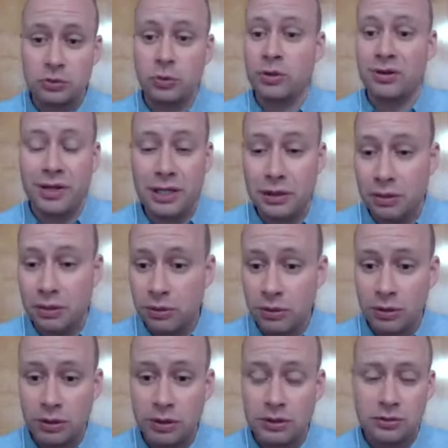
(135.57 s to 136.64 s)
or late
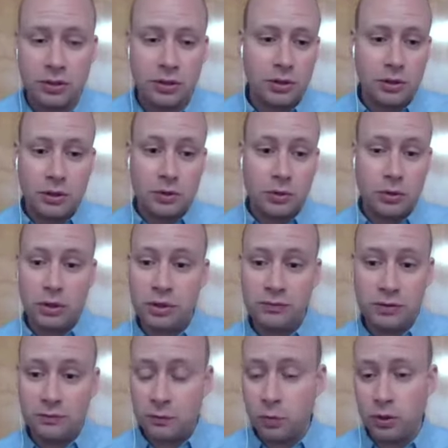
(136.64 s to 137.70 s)
30s or
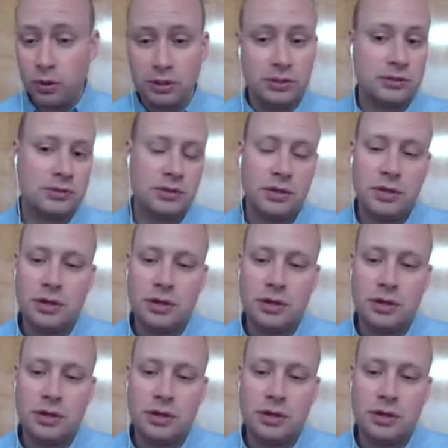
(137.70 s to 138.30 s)
even 40s.